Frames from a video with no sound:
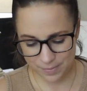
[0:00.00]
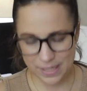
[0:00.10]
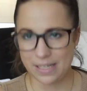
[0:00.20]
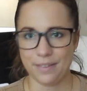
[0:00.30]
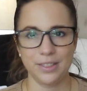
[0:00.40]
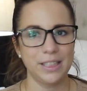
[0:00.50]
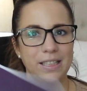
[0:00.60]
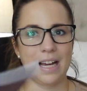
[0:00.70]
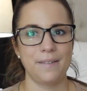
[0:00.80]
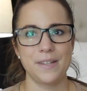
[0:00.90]
they definitely
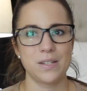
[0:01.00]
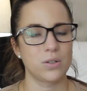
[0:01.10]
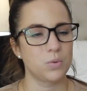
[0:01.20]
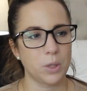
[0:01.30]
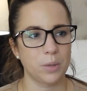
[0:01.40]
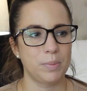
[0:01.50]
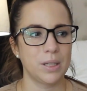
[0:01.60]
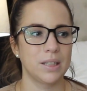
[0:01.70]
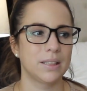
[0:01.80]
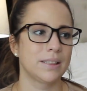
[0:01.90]
didn't have these little
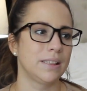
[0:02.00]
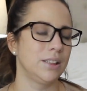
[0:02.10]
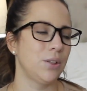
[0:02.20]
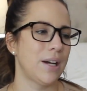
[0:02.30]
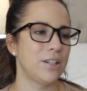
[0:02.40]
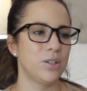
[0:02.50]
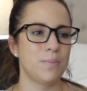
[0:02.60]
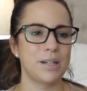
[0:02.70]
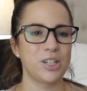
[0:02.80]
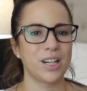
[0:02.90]
workbooks. And you had to do
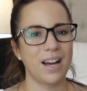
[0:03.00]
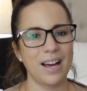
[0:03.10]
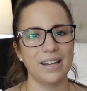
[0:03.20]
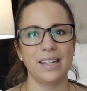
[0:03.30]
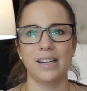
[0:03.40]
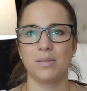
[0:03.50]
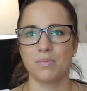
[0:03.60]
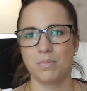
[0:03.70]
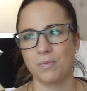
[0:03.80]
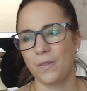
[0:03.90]
a bunch of cutting
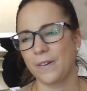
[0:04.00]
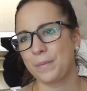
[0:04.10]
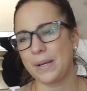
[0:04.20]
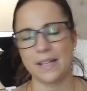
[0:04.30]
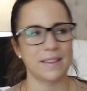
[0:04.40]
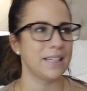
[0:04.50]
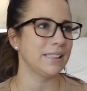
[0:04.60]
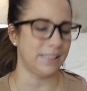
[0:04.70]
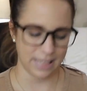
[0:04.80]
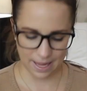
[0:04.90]
and putting
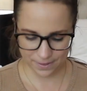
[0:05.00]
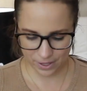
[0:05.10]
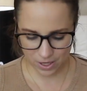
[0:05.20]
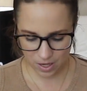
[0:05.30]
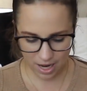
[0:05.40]
things together.